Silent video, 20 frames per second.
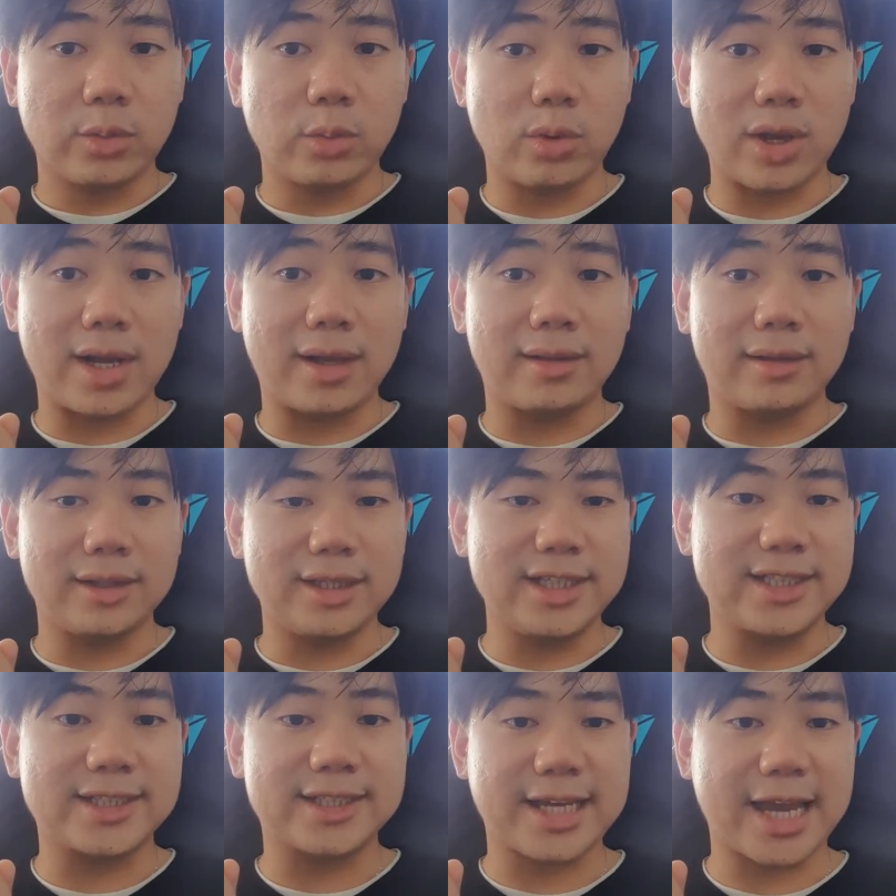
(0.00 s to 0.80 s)
Well,
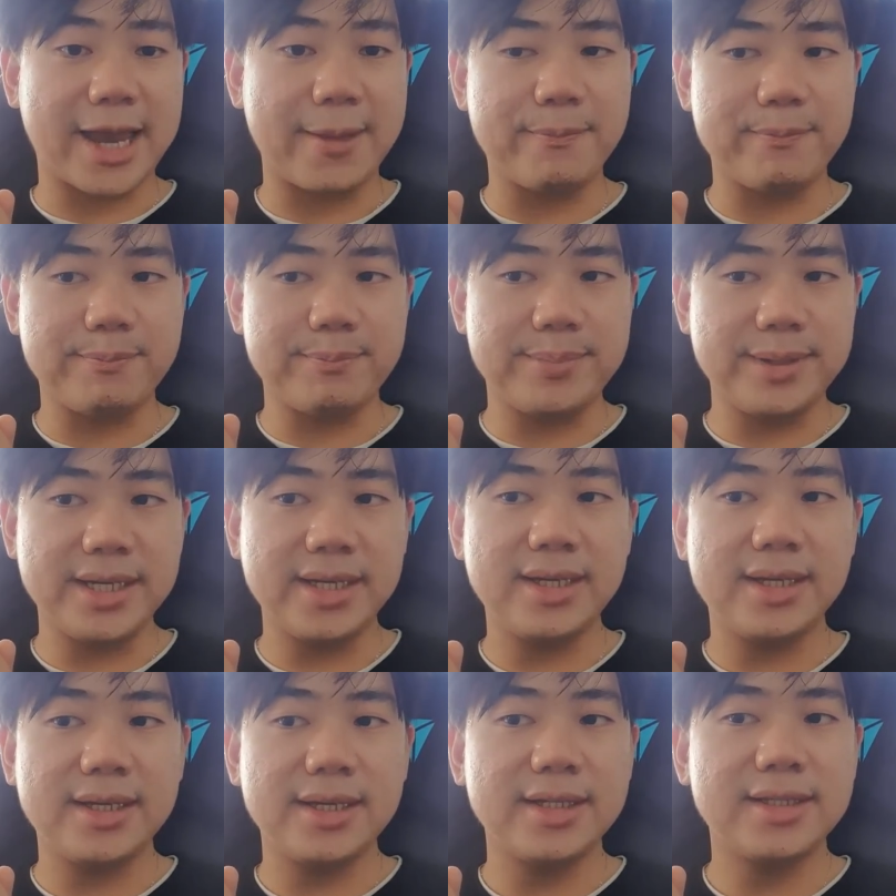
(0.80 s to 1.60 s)
it can
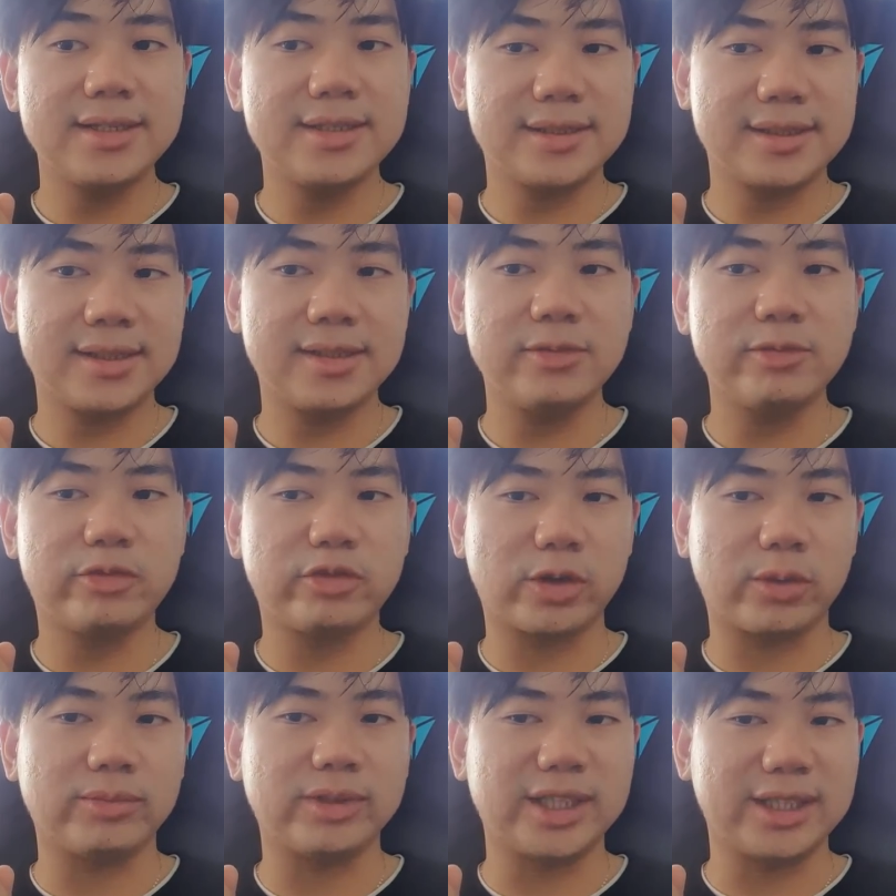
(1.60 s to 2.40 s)
be seen
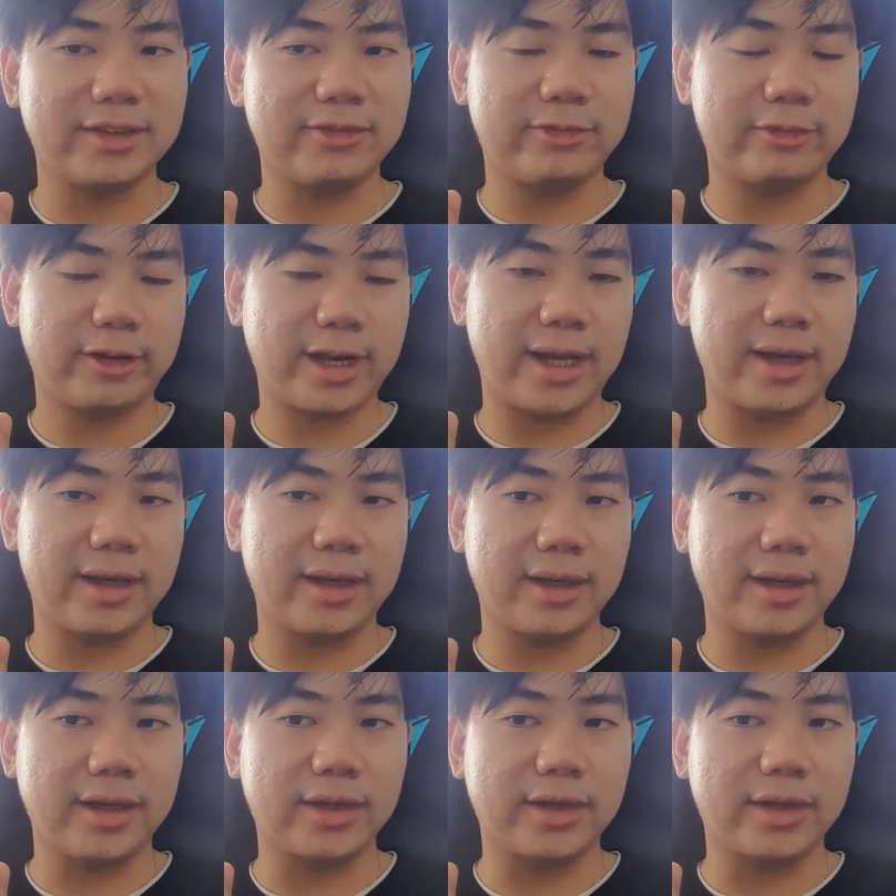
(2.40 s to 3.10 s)
from the flag,